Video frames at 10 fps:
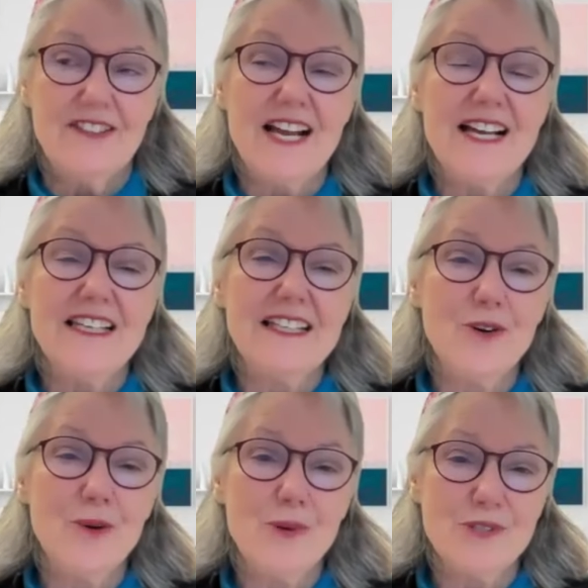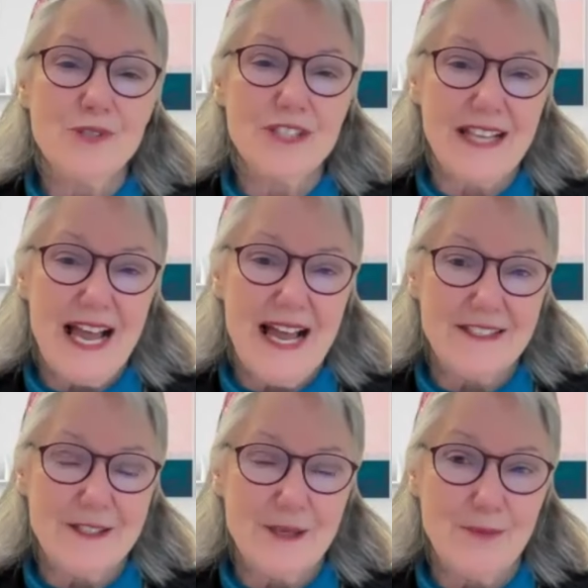And they're kind of almost
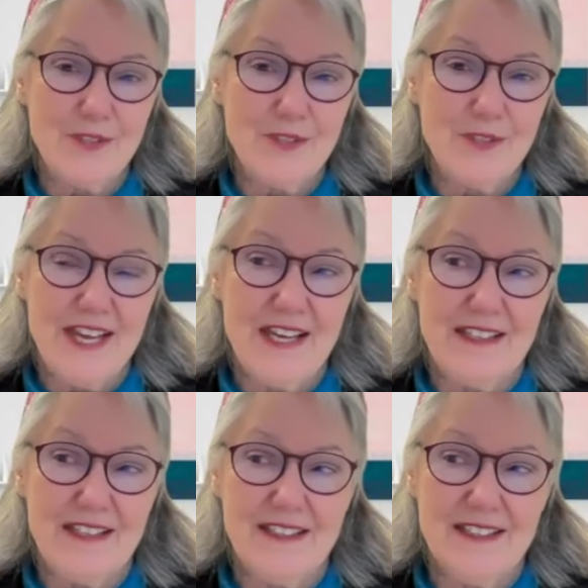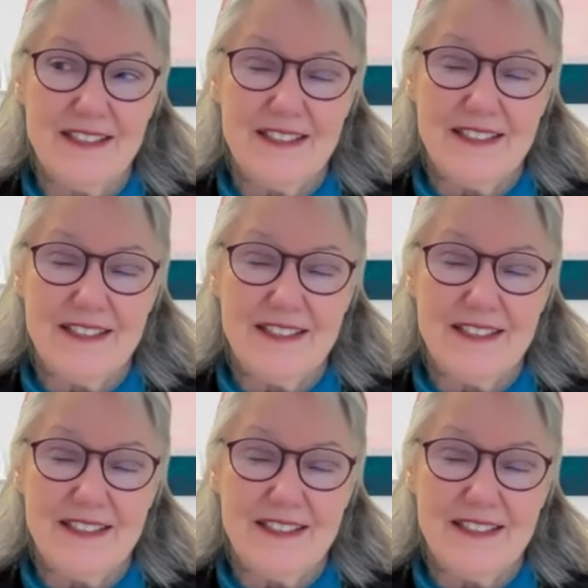glad someone's saying,